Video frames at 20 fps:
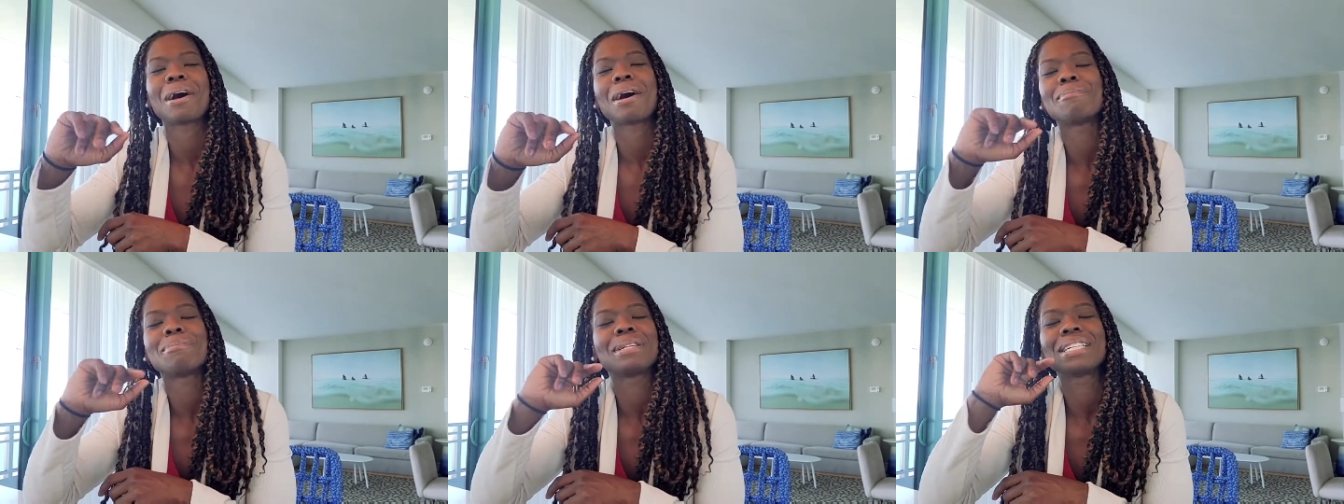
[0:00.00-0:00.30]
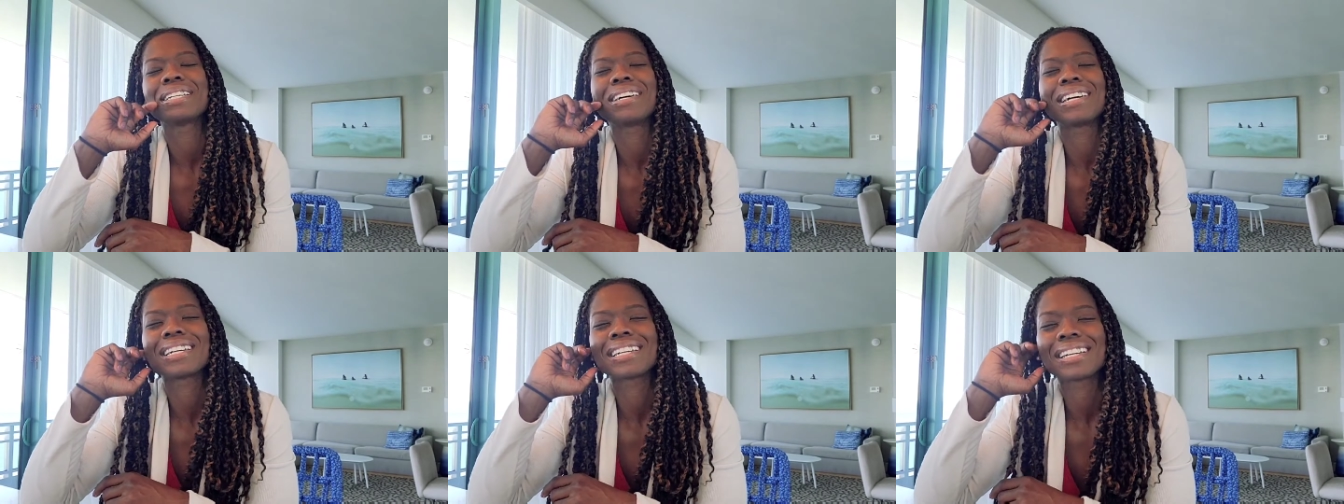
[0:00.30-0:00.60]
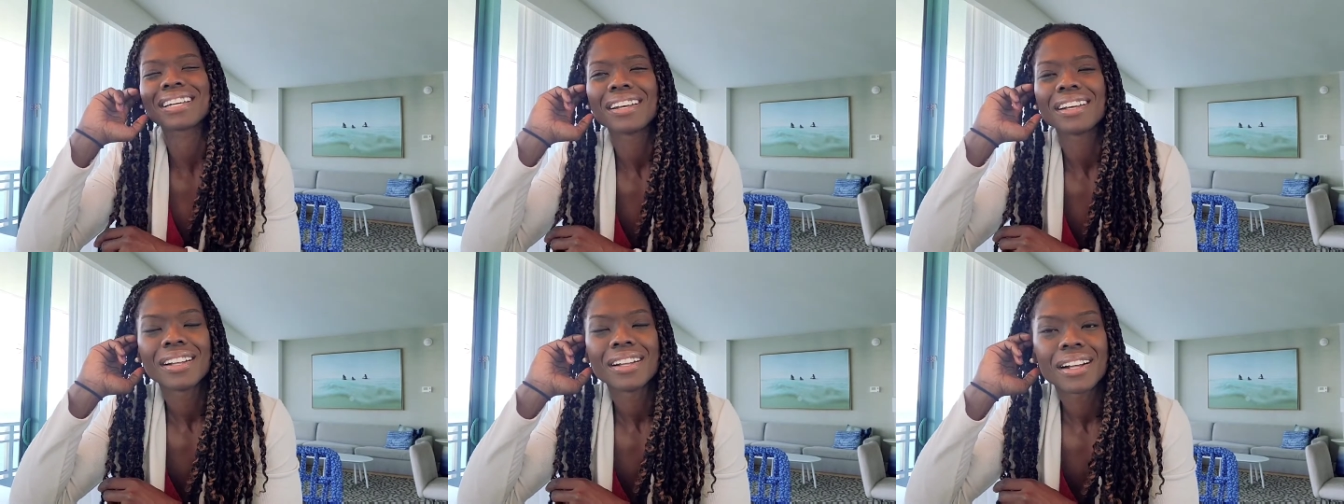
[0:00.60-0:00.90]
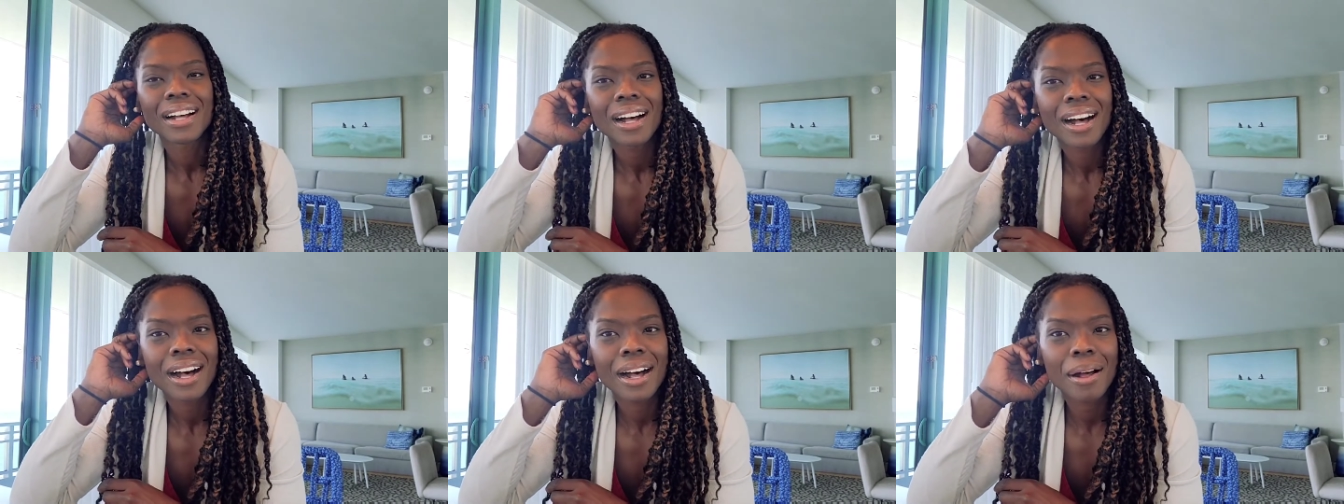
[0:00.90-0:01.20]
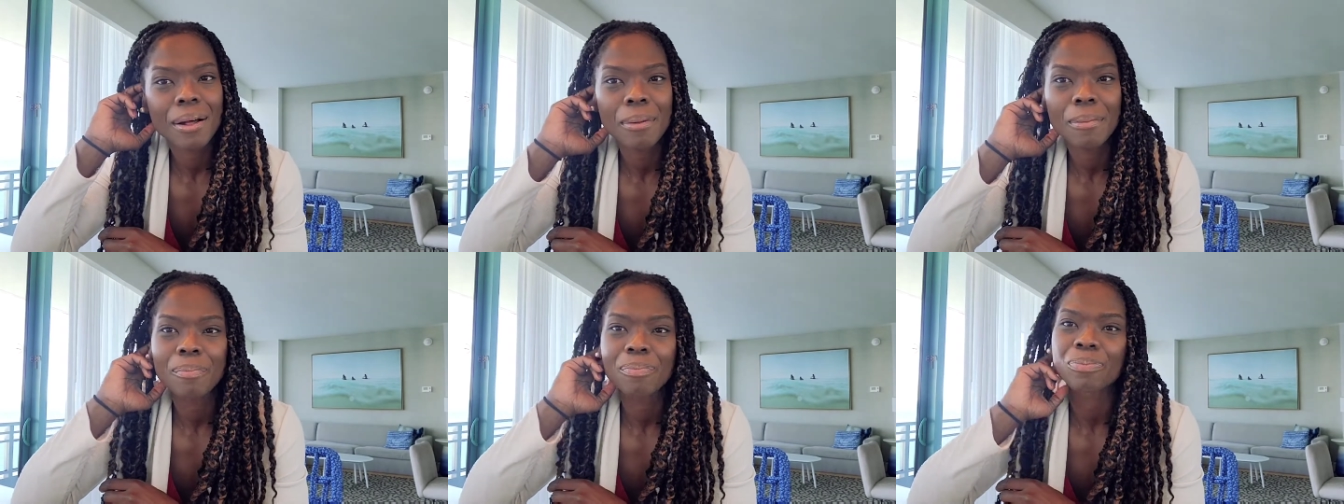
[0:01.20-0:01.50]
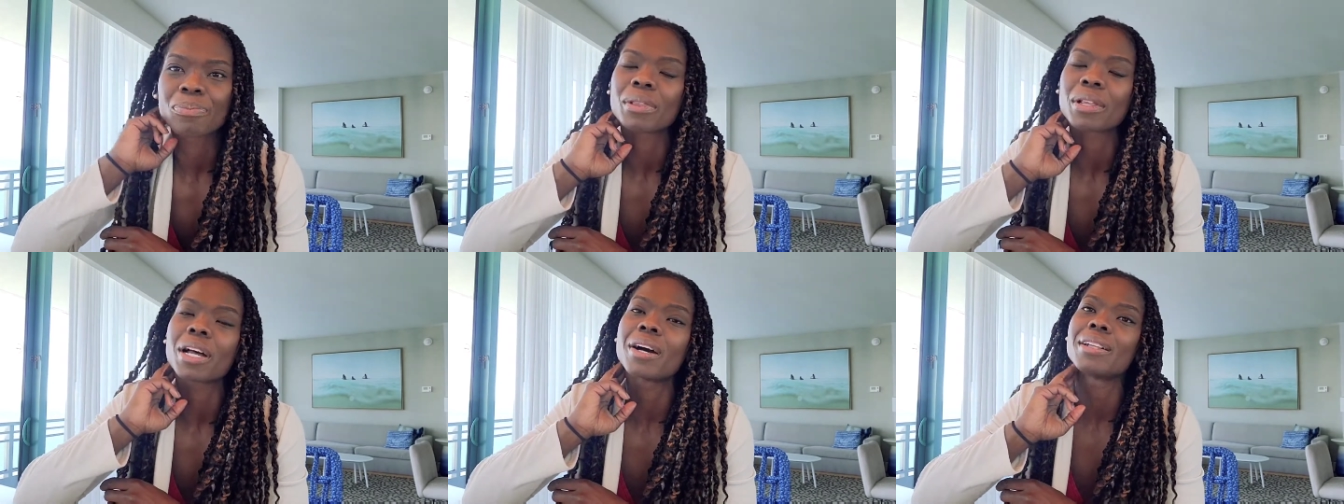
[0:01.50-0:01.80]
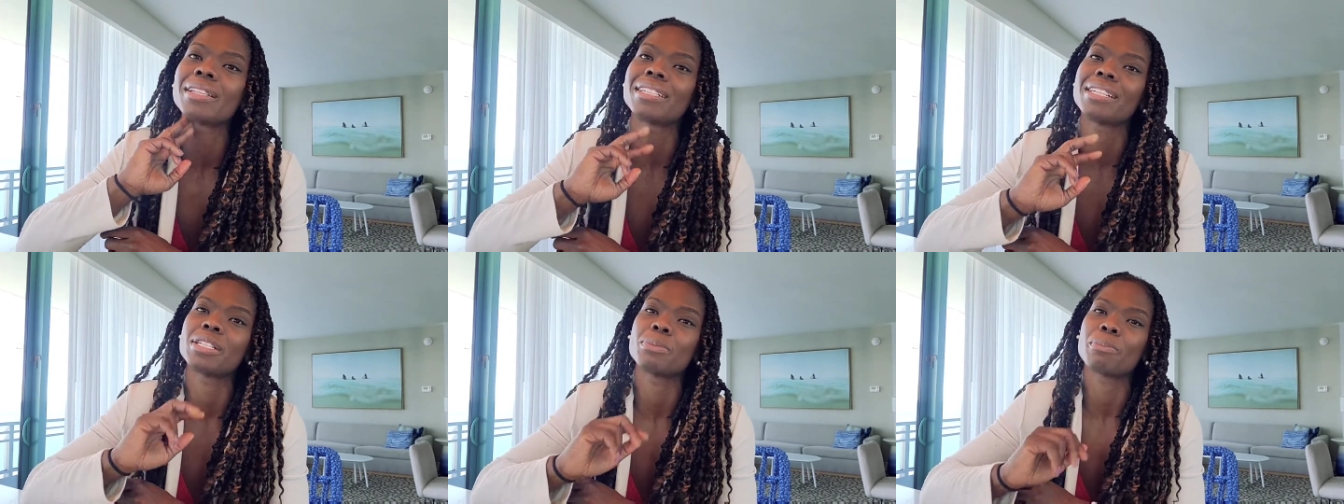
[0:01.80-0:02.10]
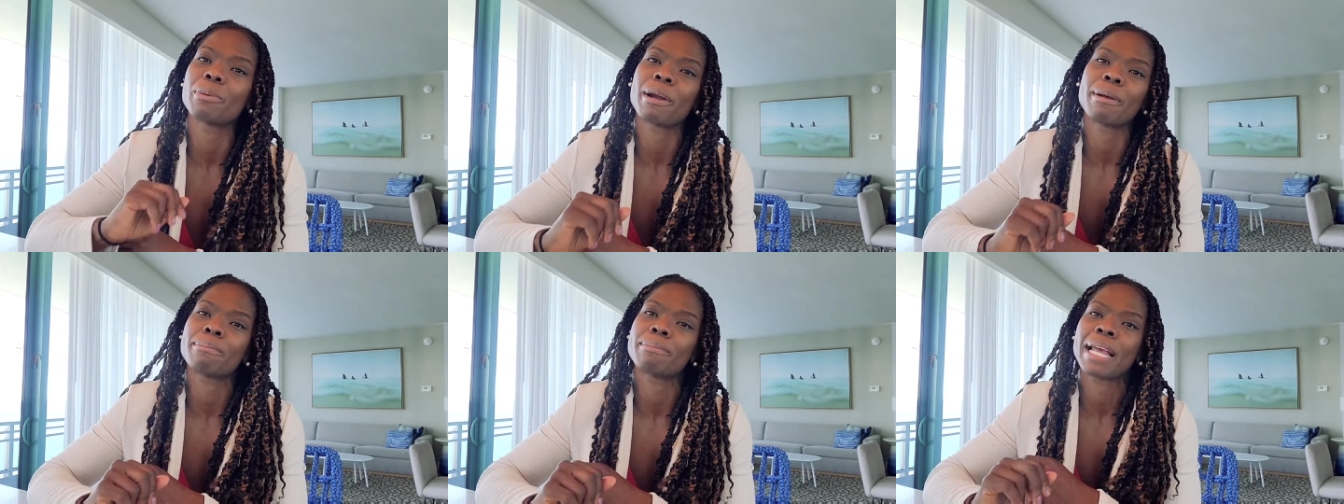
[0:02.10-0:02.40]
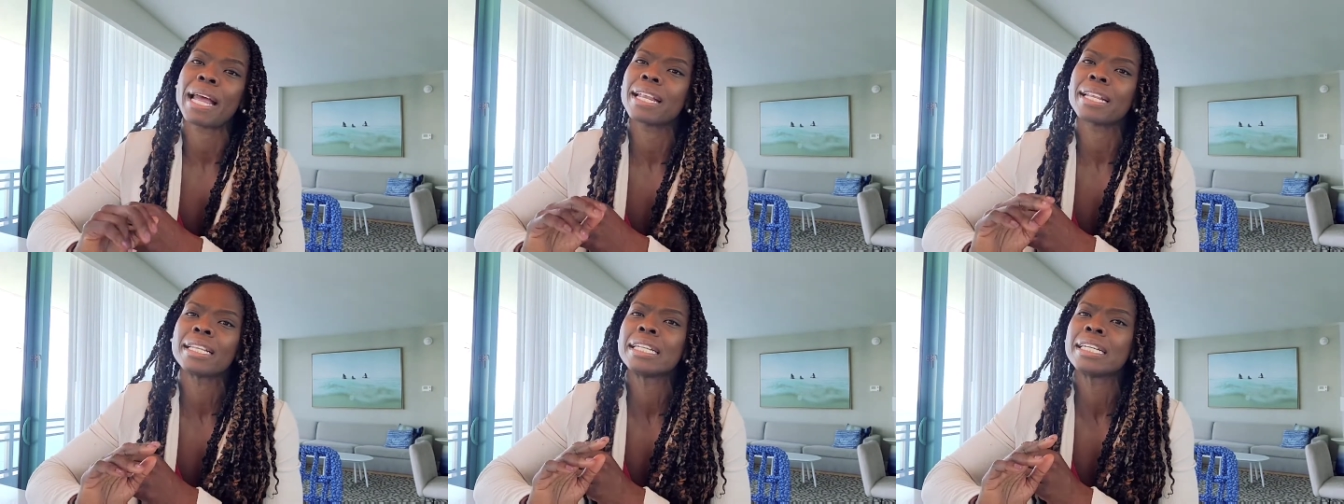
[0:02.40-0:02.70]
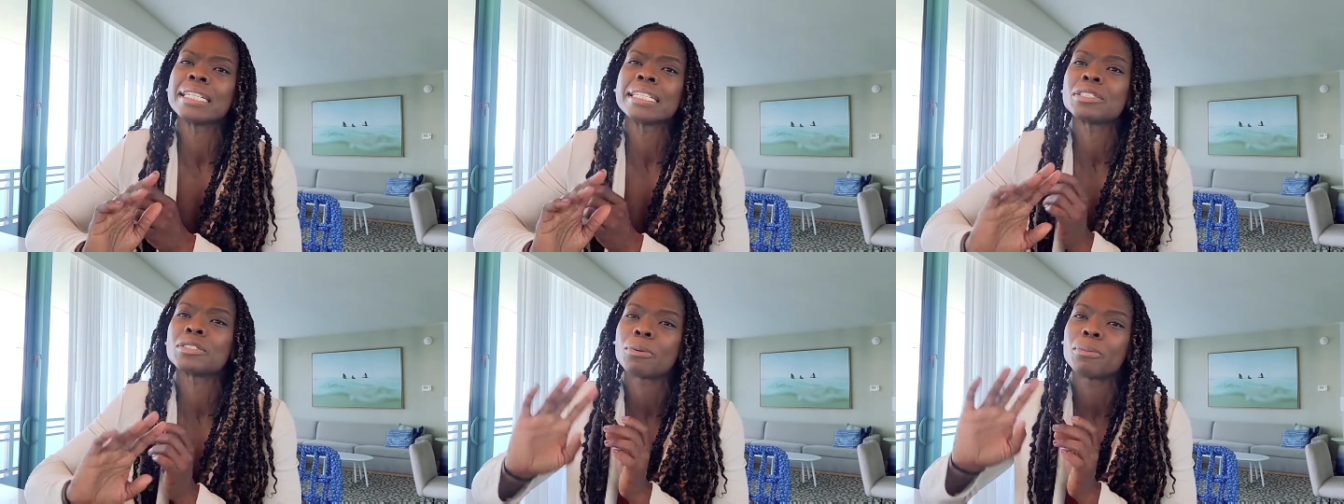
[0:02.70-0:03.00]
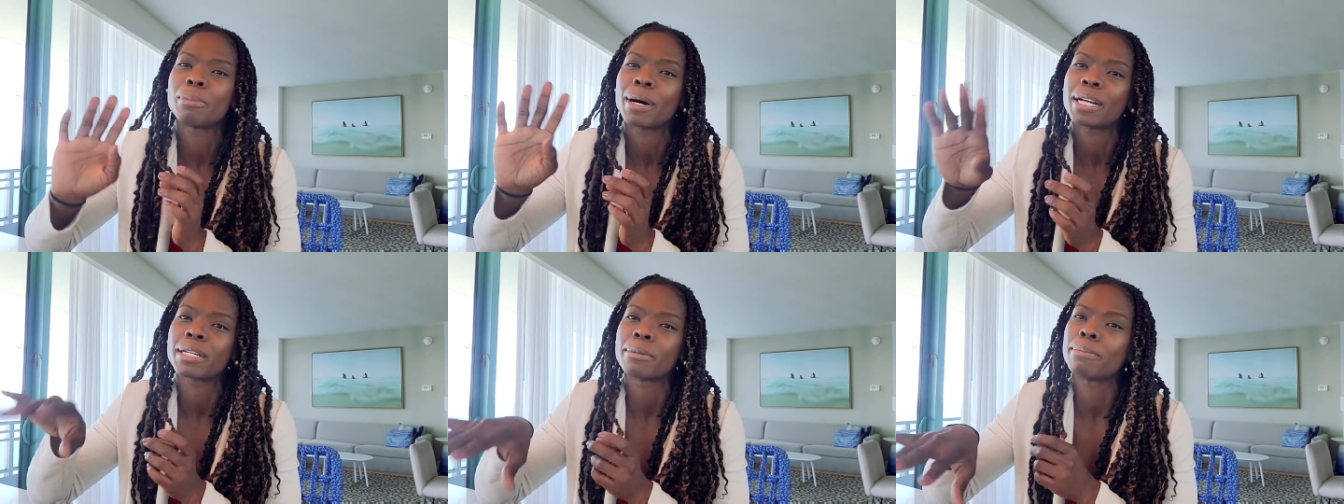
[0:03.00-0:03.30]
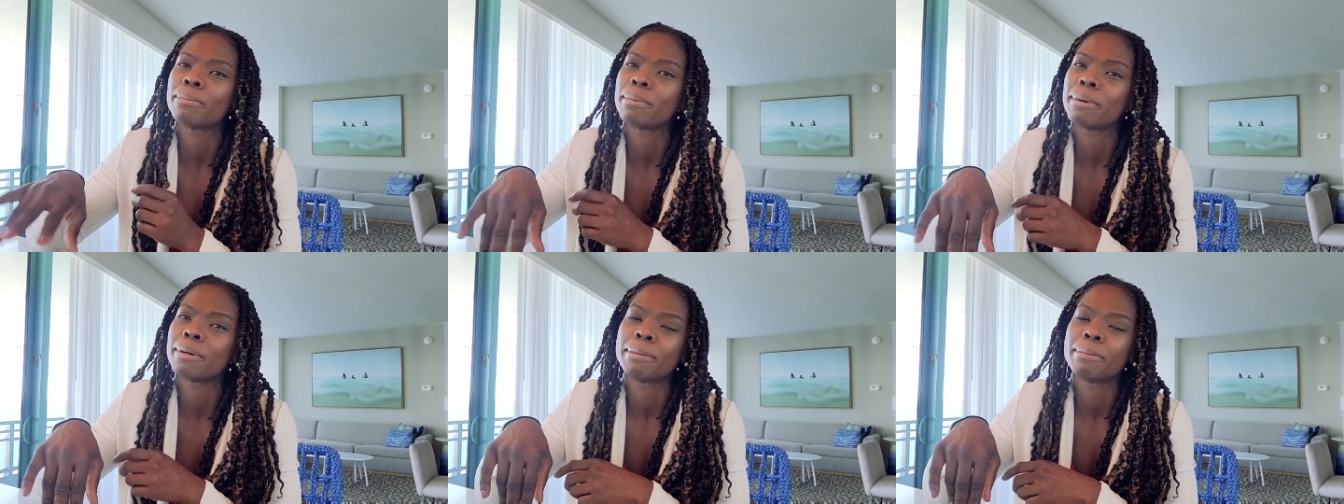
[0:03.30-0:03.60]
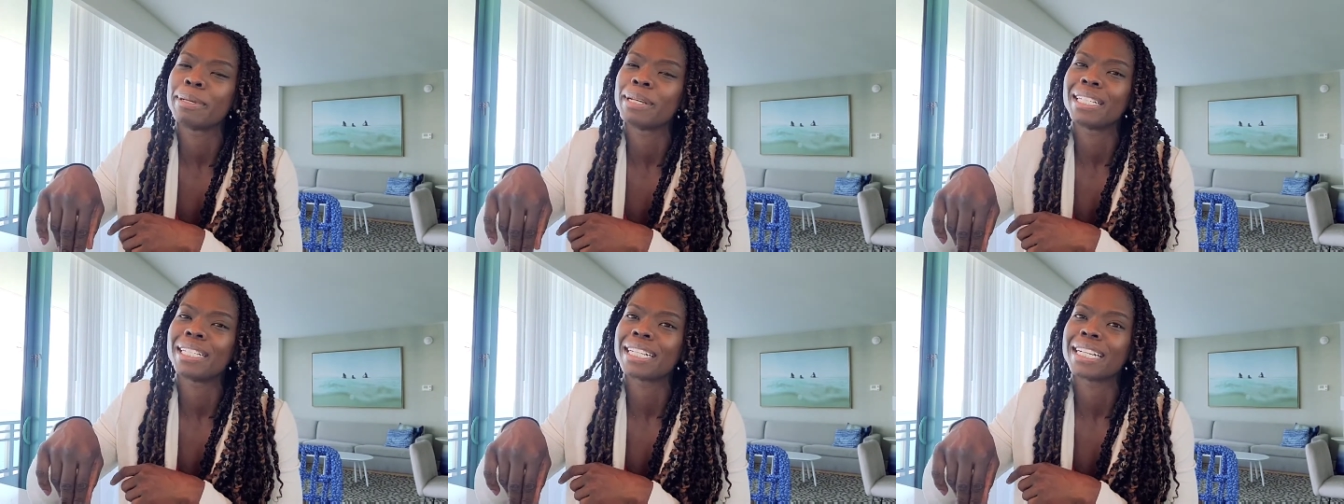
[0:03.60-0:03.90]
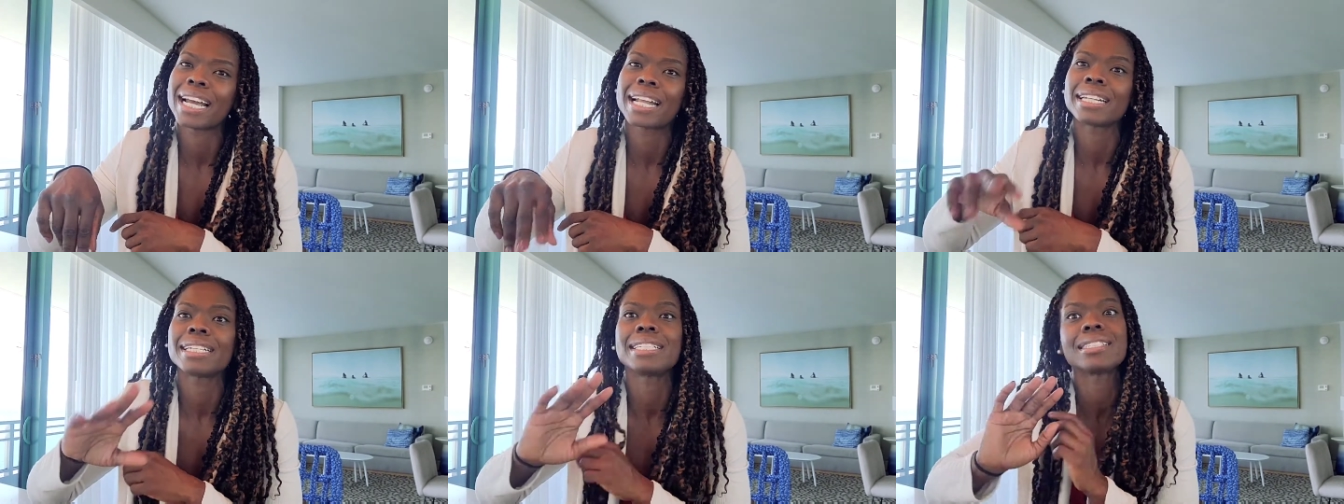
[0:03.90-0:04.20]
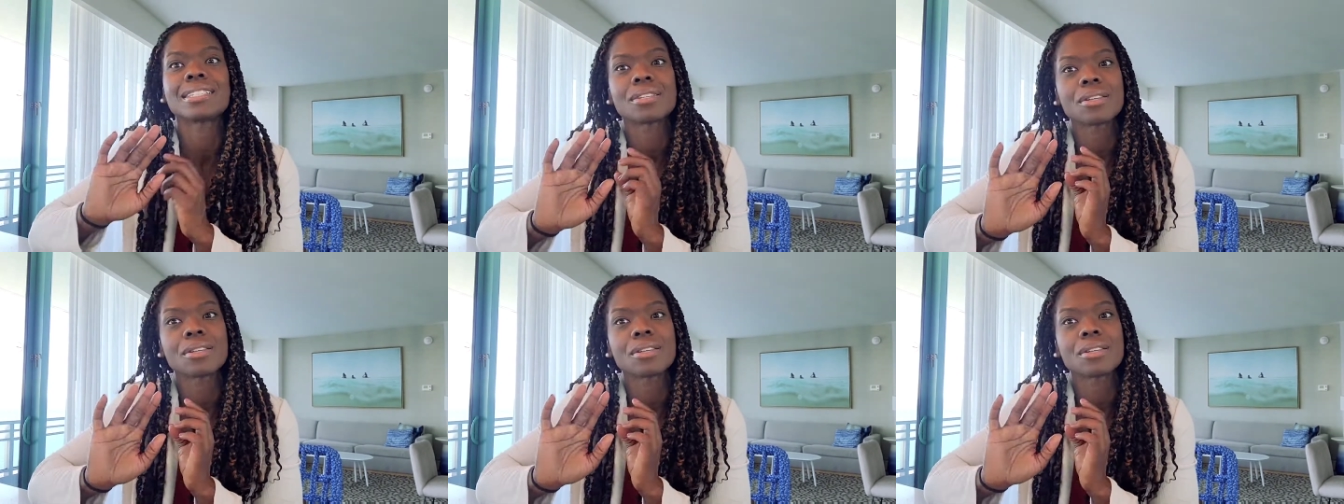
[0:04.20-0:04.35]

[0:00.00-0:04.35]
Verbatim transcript: I mean like um, contest preps athletes or bodybuilding athletes?